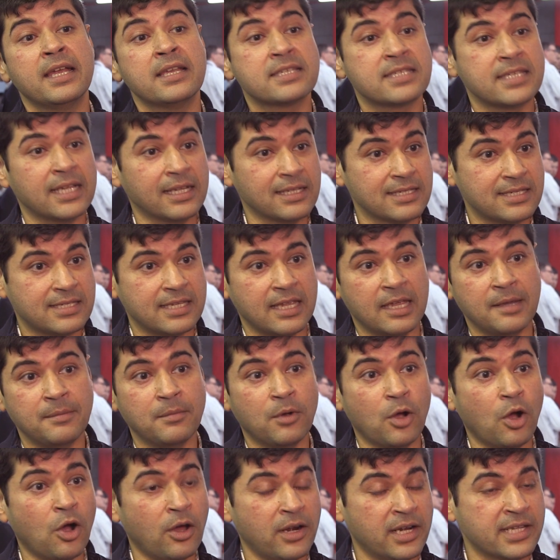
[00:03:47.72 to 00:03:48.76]
sells
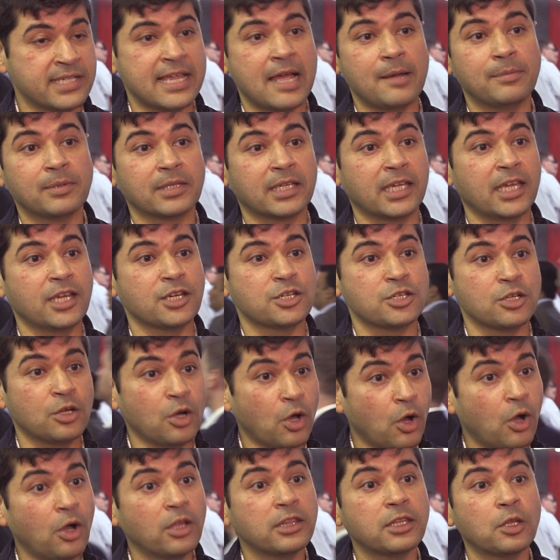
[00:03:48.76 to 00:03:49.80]
them on its
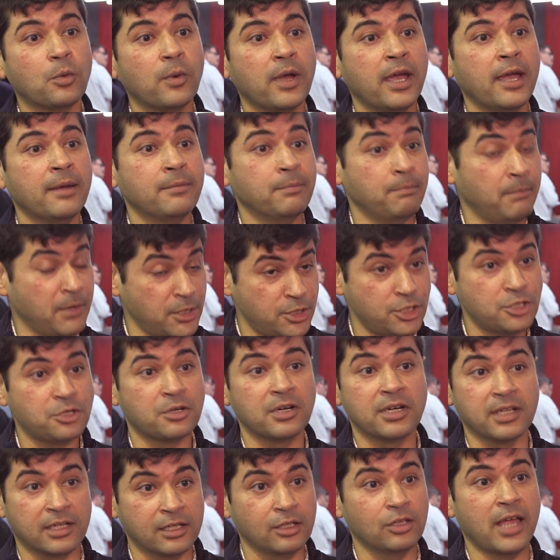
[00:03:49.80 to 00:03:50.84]
application on the web, mission
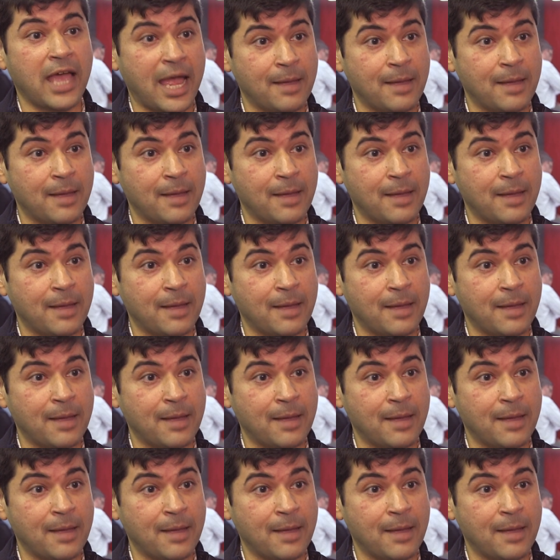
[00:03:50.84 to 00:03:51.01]
critical